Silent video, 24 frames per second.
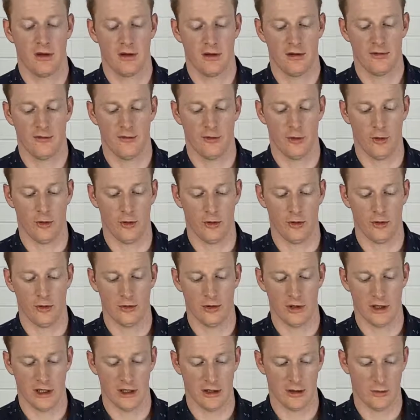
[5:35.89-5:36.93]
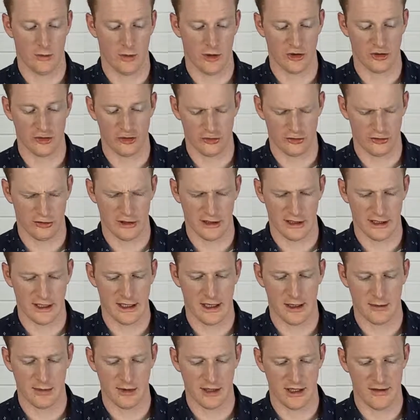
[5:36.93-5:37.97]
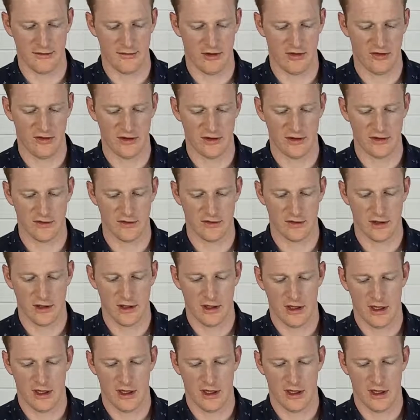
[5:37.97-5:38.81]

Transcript: for 1 trillion, I believe this is.